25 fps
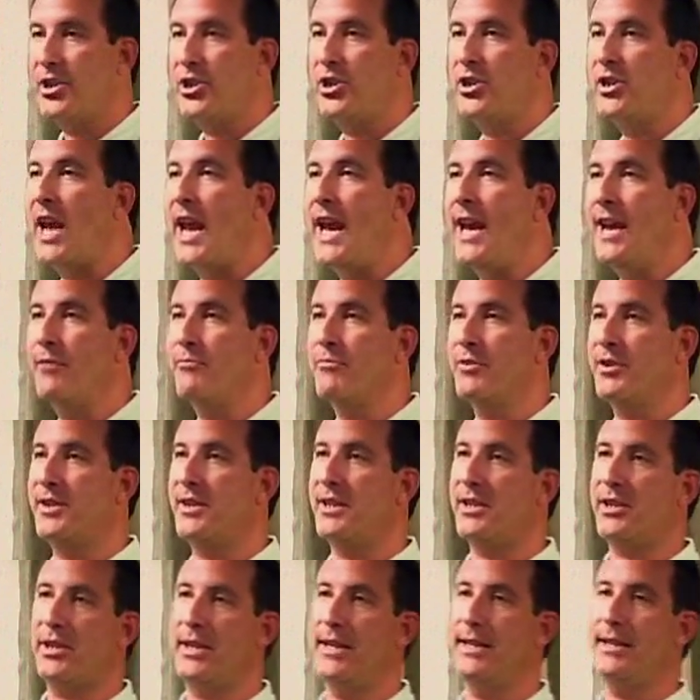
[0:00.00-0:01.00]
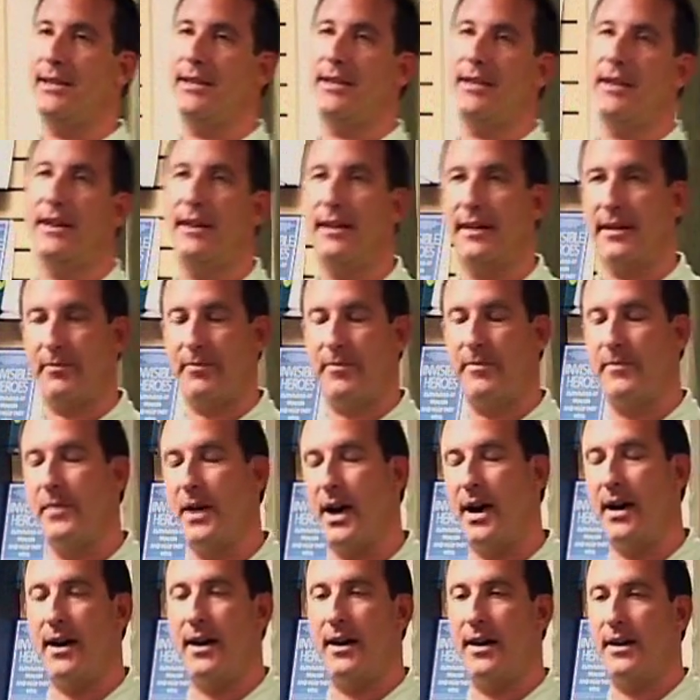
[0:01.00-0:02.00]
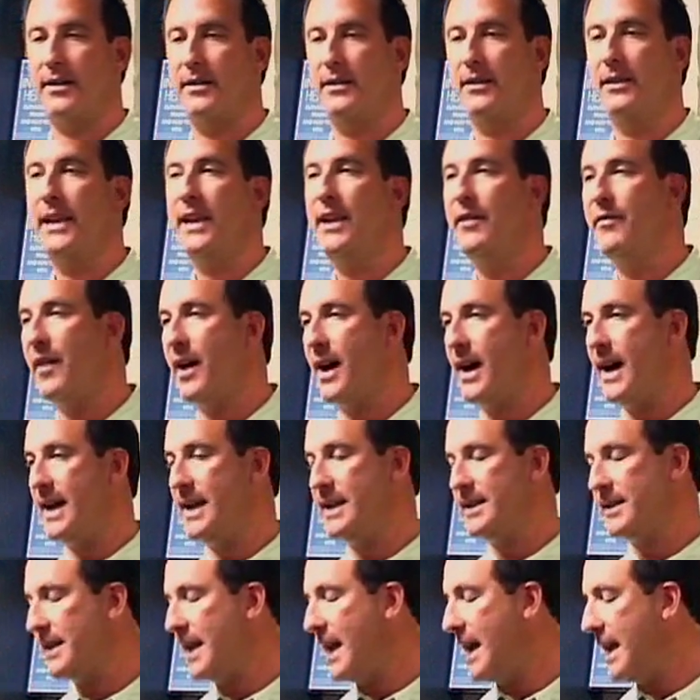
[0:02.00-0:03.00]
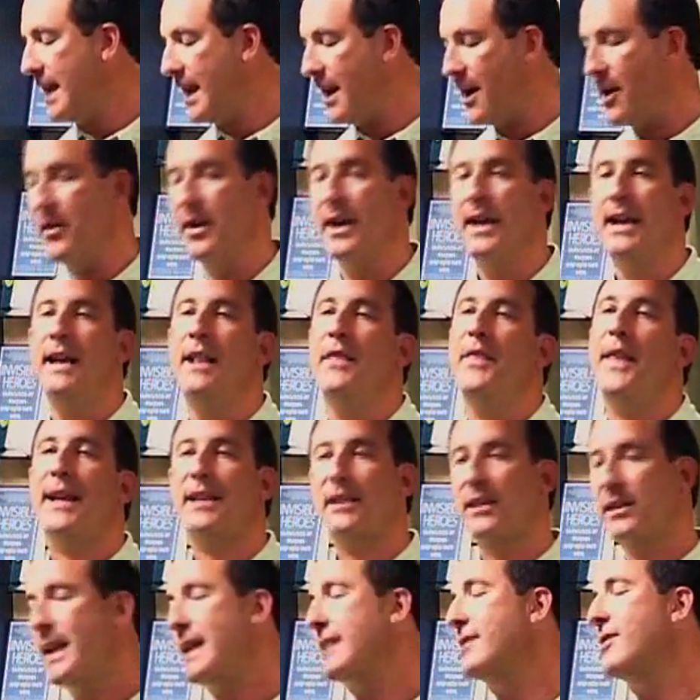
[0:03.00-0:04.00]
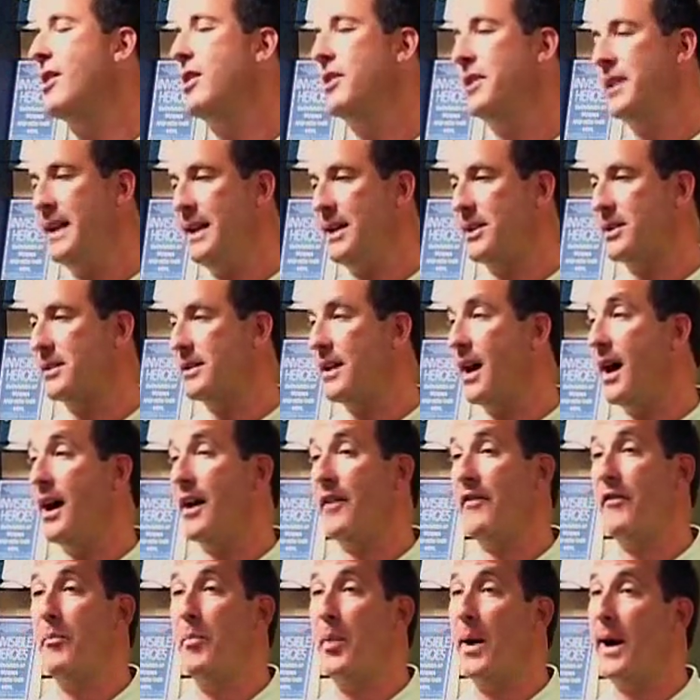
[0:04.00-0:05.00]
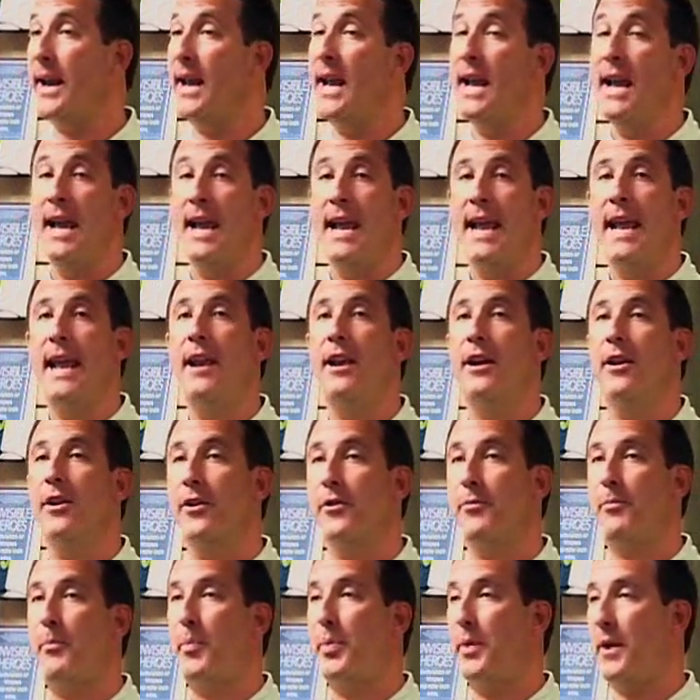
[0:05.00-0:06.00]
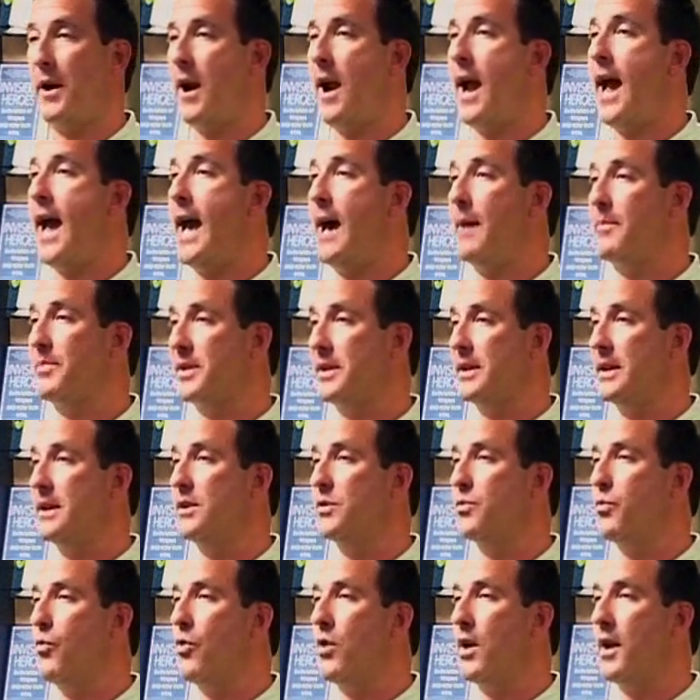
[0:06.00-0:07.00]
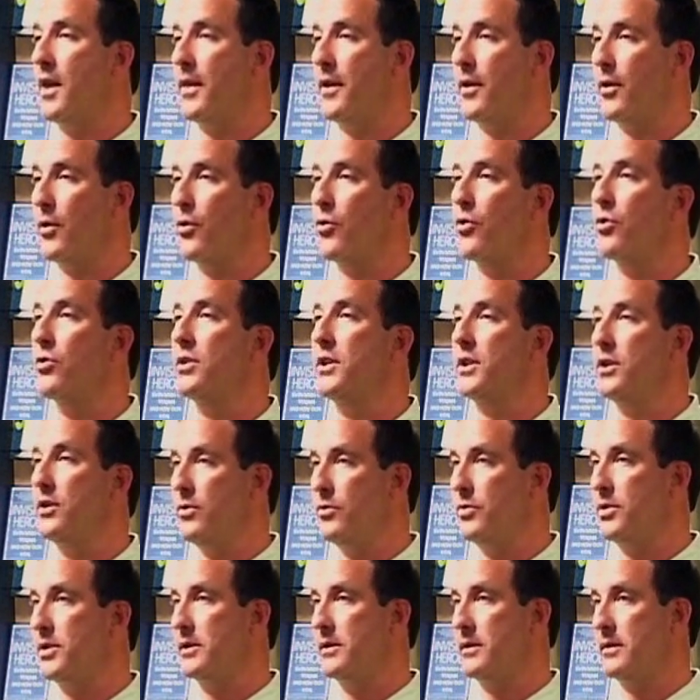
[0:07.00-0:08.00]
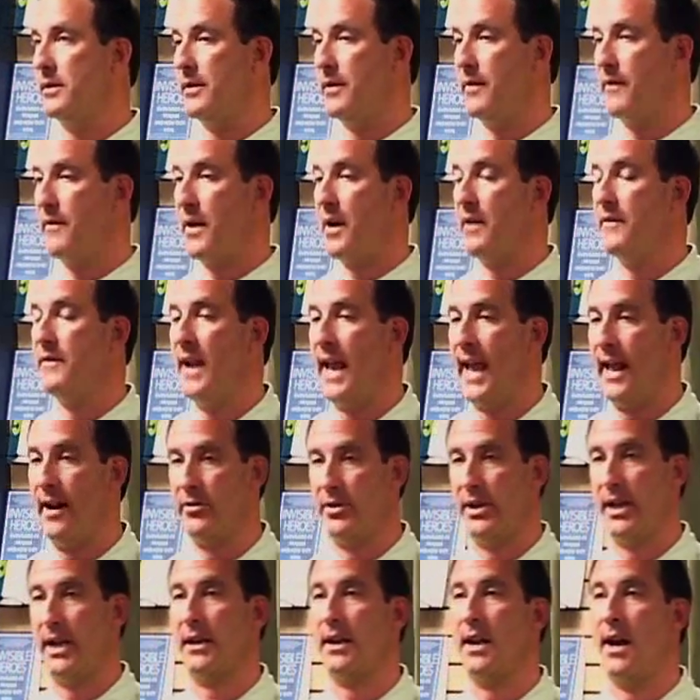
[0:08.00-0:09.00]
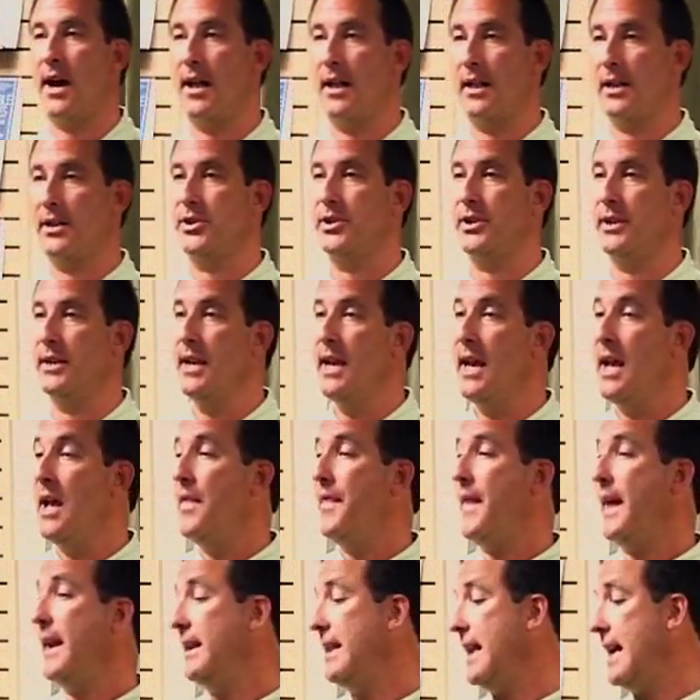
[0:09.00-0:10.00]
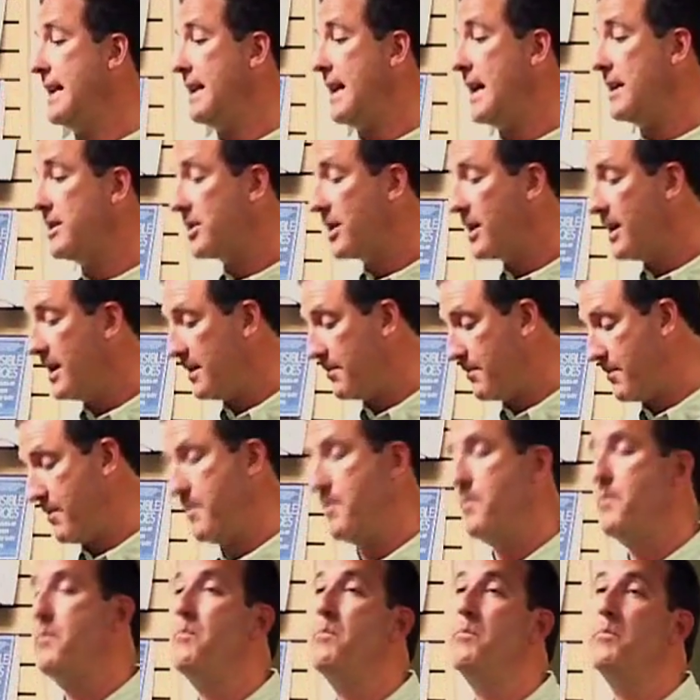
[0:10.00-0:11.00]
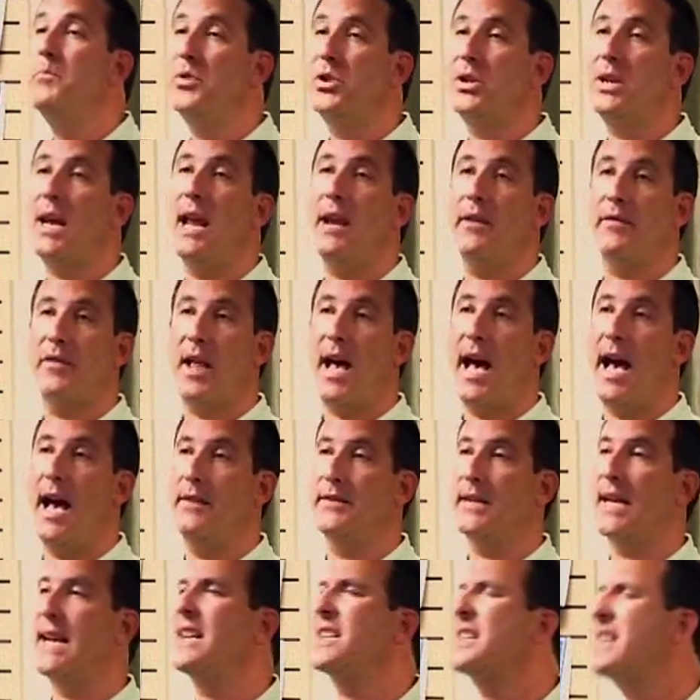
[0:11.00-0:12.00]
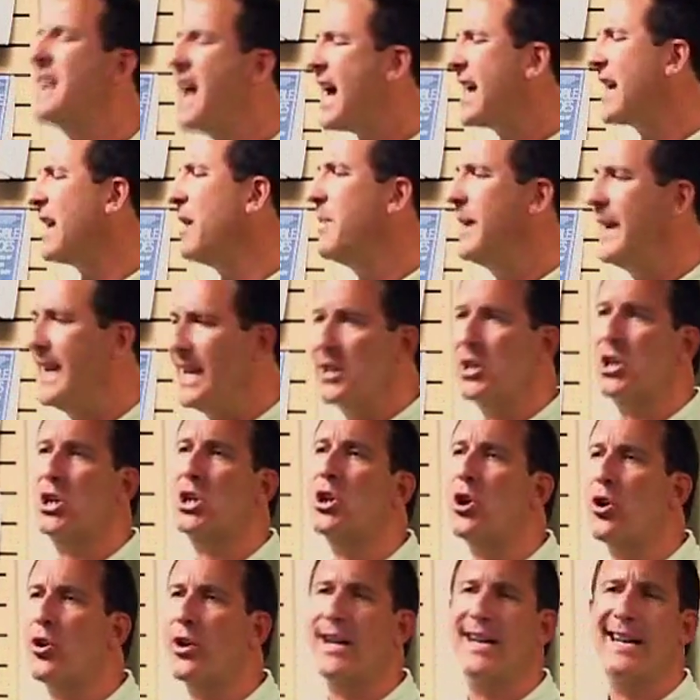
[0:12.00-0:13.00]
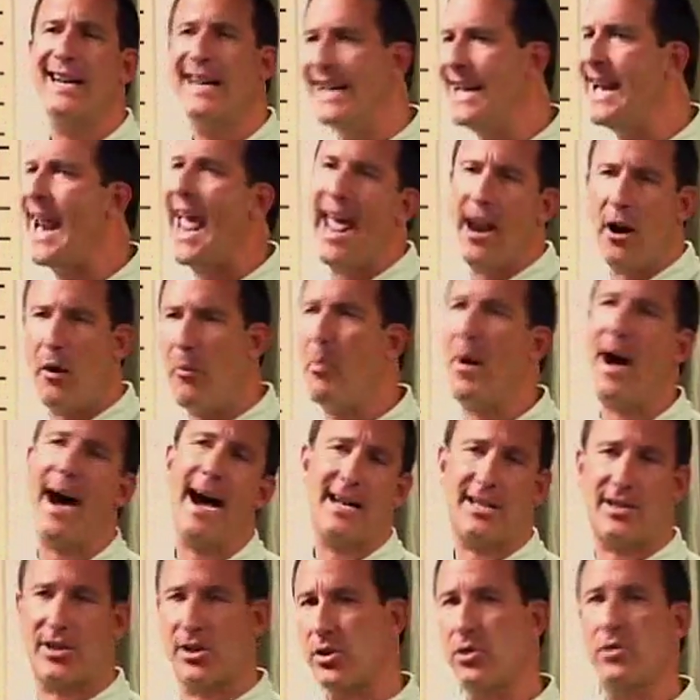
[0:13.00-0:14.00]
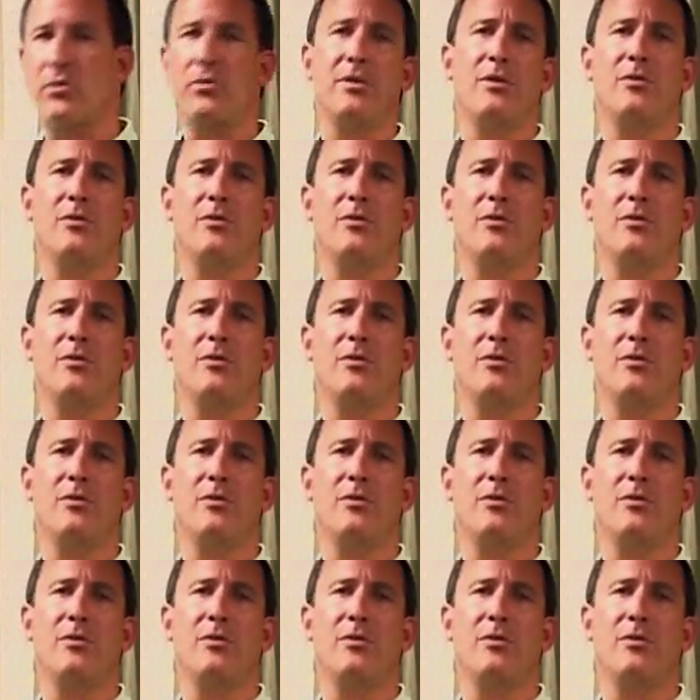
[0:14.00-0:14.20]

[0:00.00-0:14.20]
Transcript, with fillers: stain-resistant uh, uh Levi's. Uh, you know, that's, that's all neat stuff, but here perhaps is one of the early uses of, of nanotechnology that, that, that's going to save lives. And it's not going to be inserted in nanobots